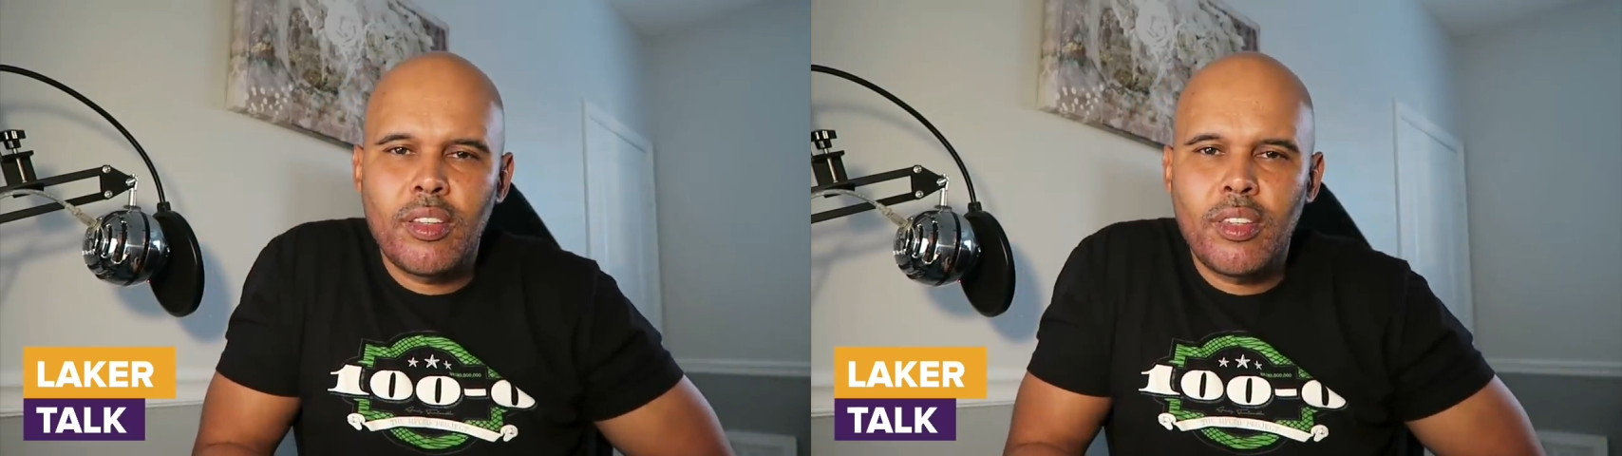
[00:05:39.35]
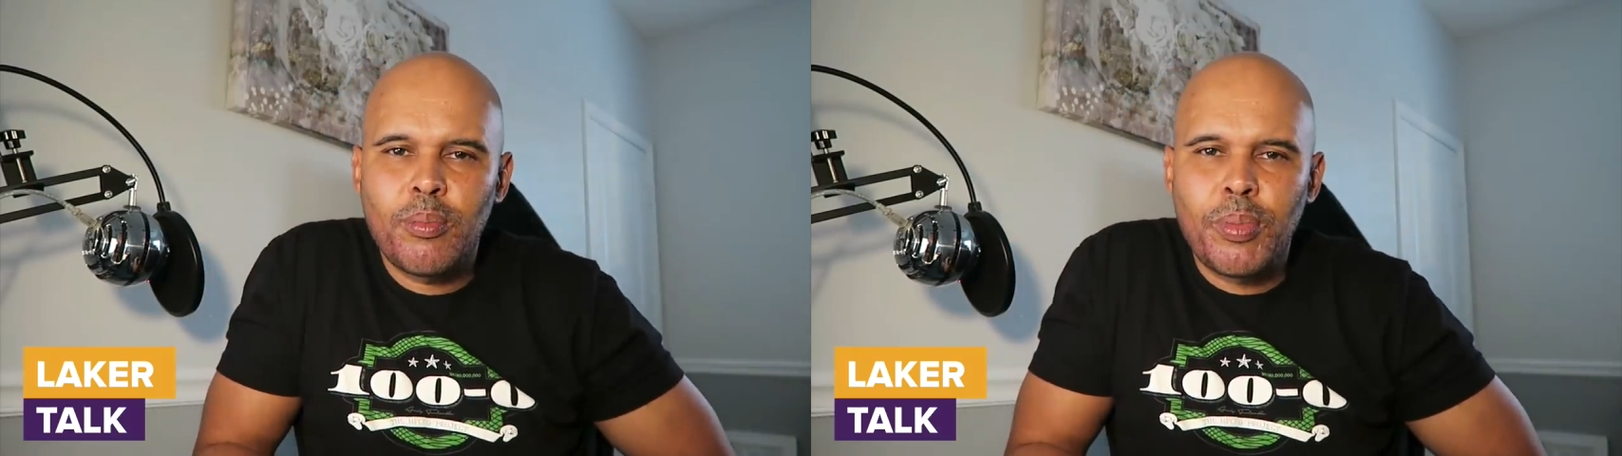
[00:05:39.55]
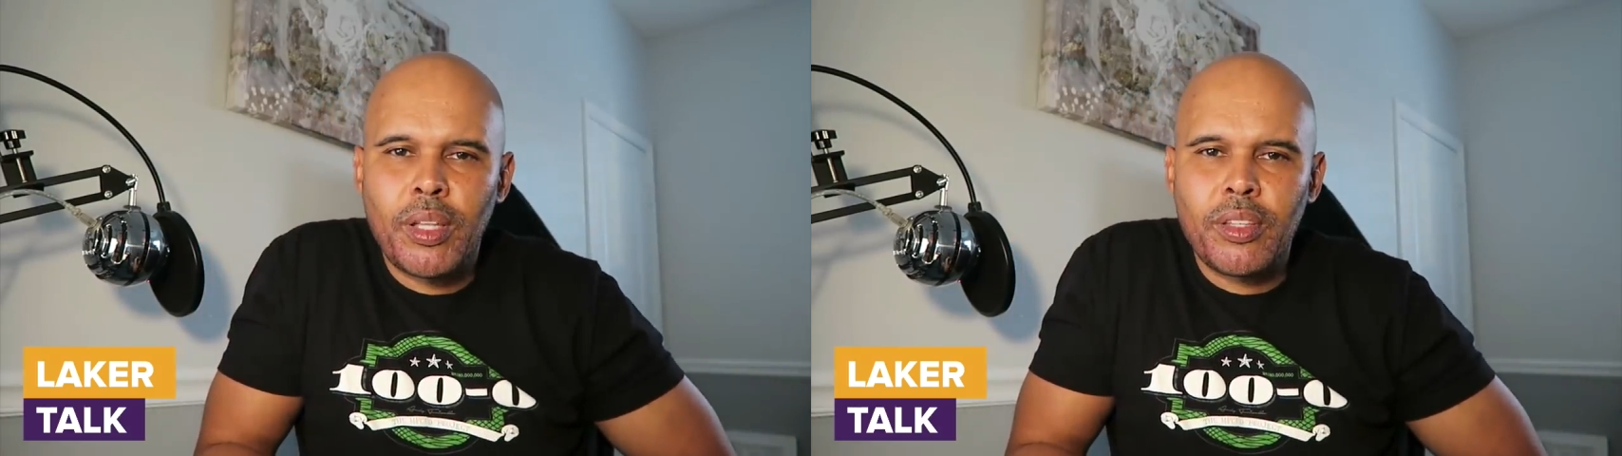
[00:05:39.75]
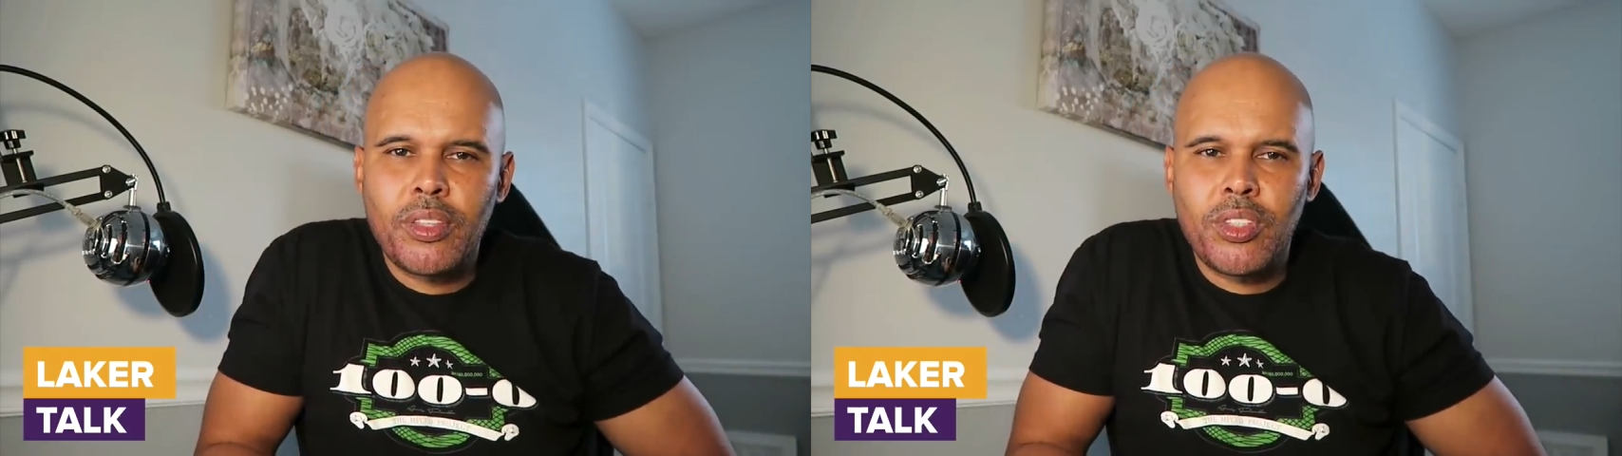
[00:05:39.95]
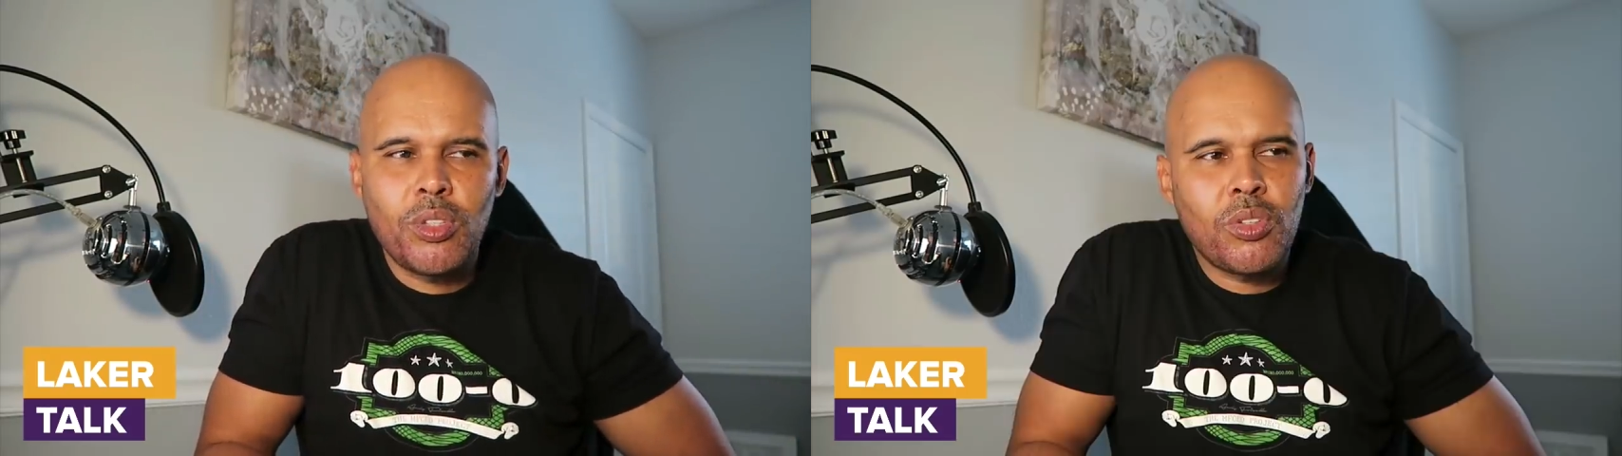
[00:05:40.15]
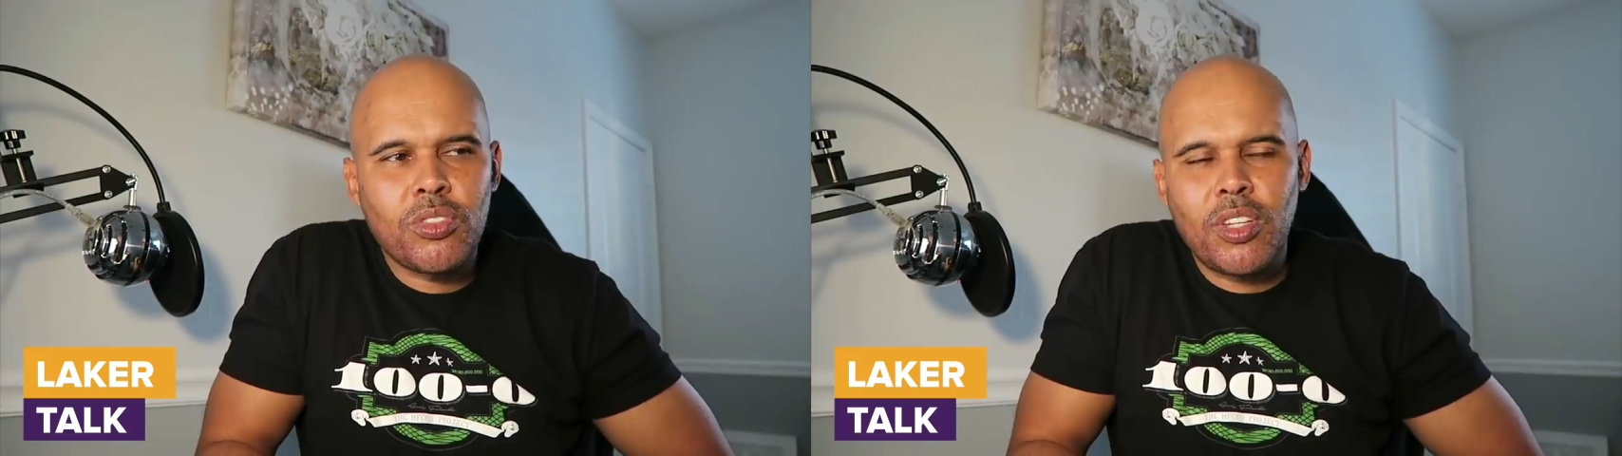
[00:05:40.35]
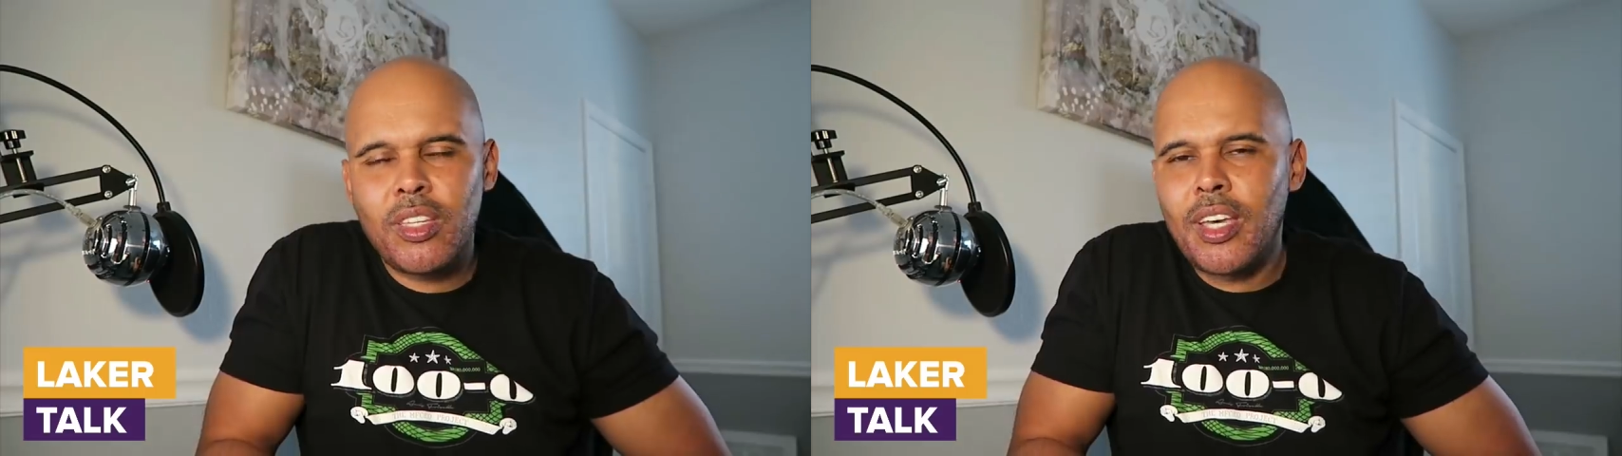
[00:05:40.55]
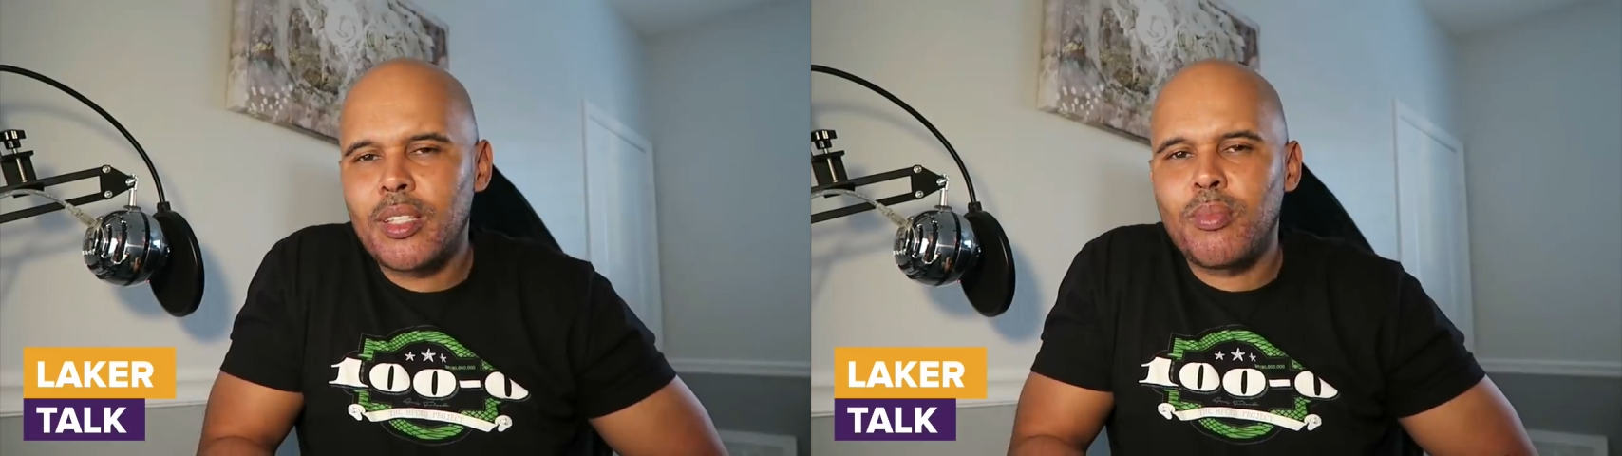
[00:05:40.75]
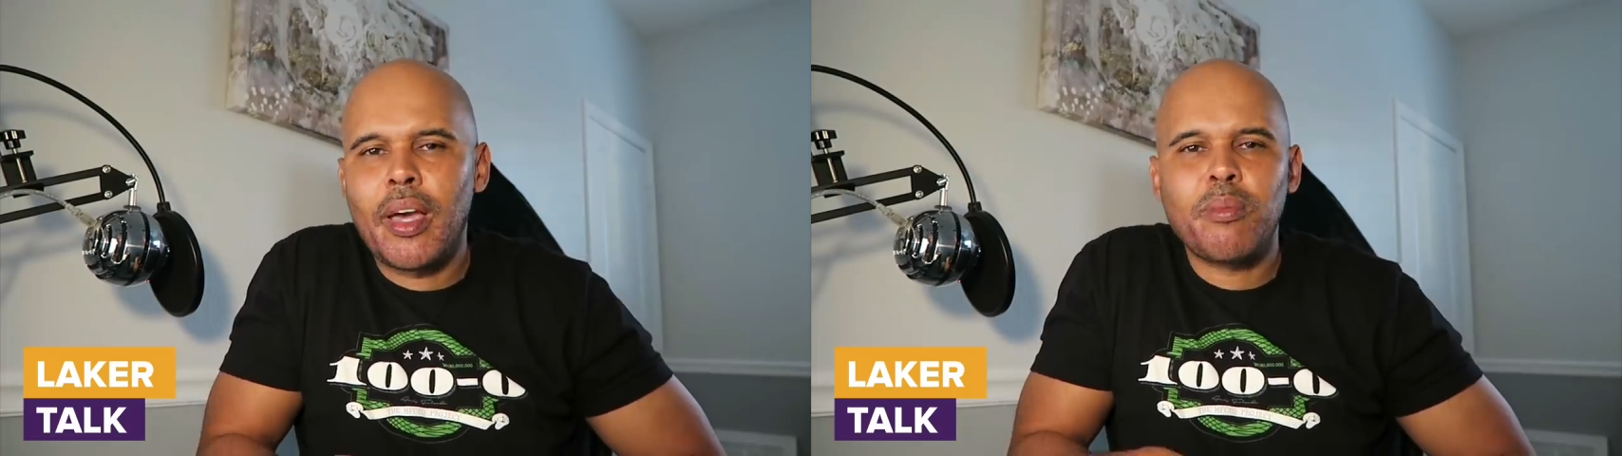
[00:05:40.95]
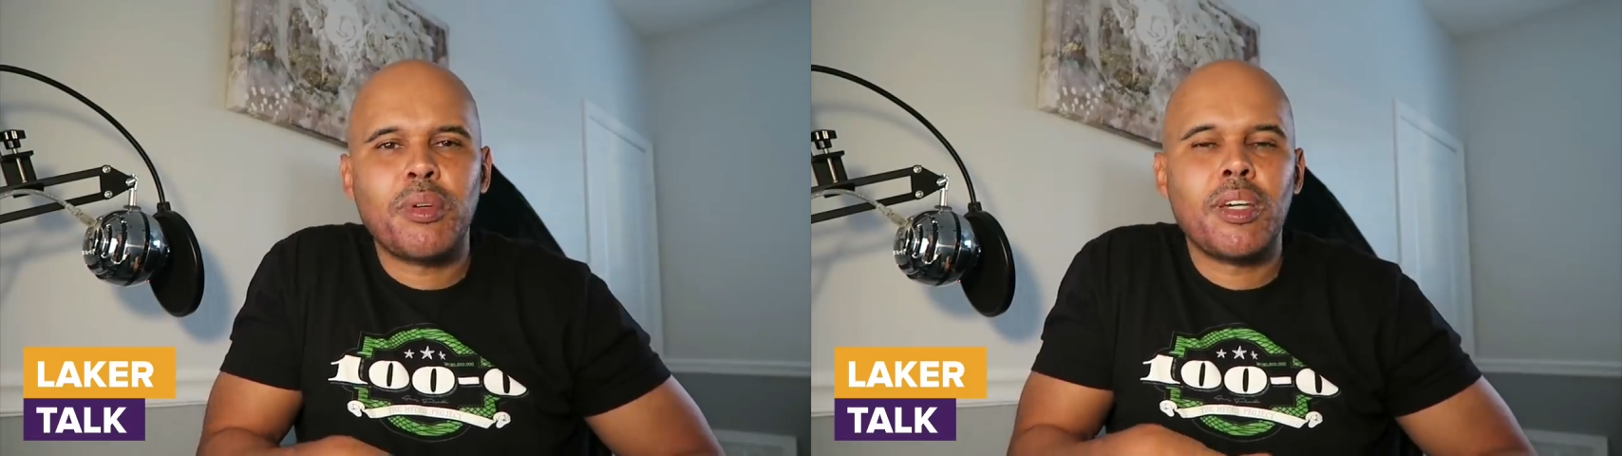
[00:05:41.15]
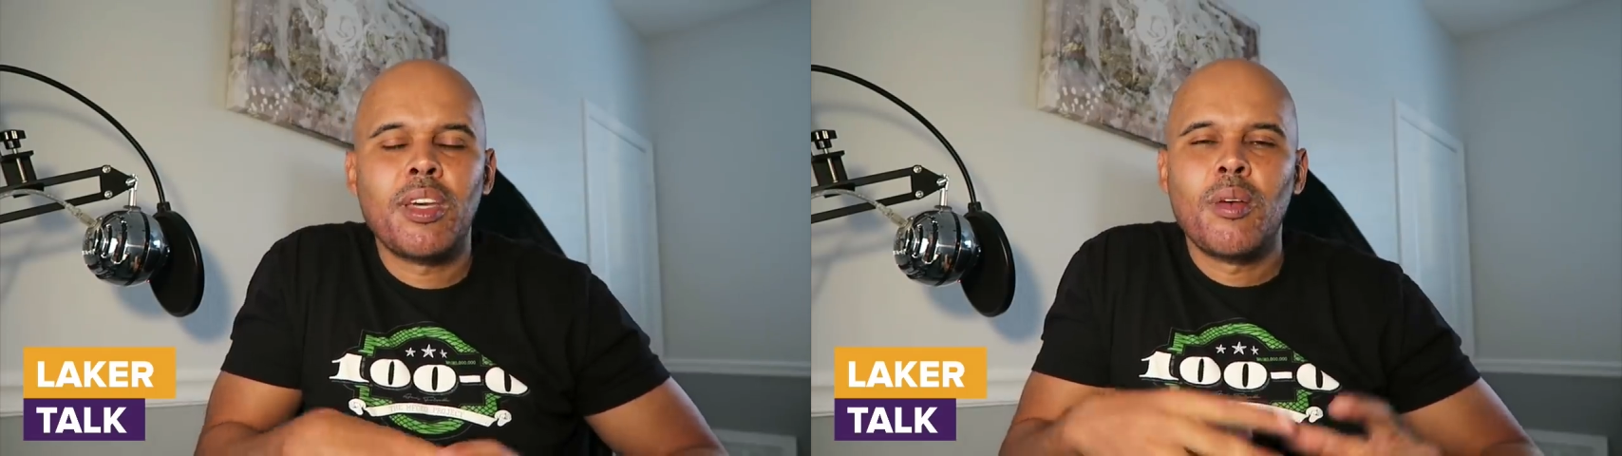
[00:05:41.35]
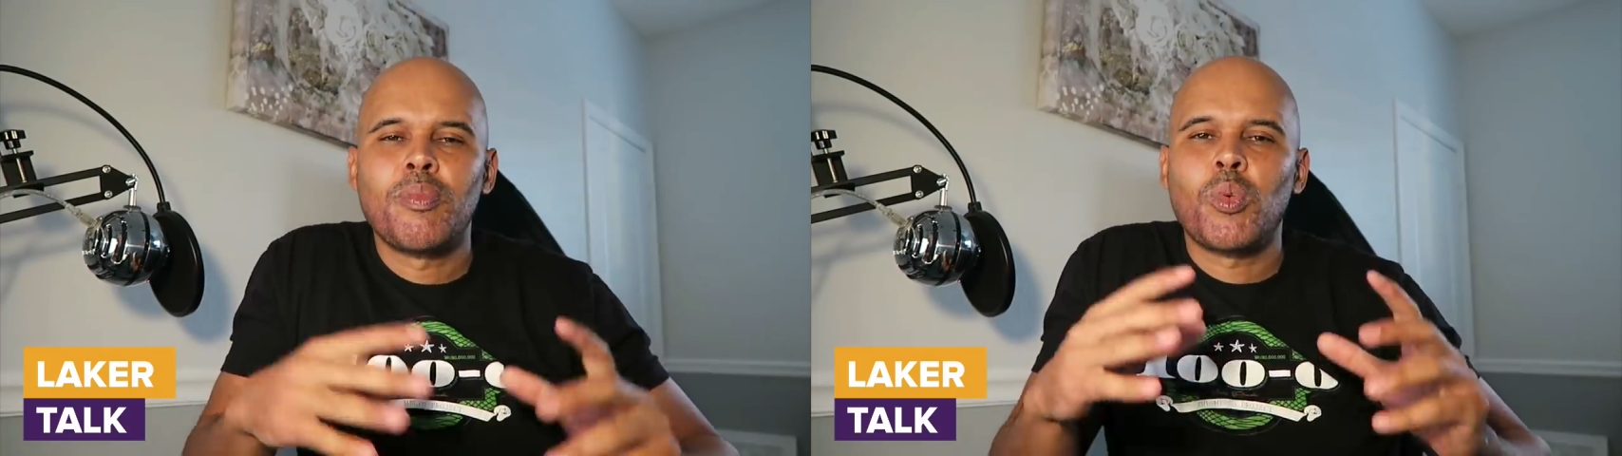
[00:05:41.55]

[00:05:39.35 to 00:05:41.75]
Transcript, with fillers: the Pelicans. And you can say, yes, Mike, but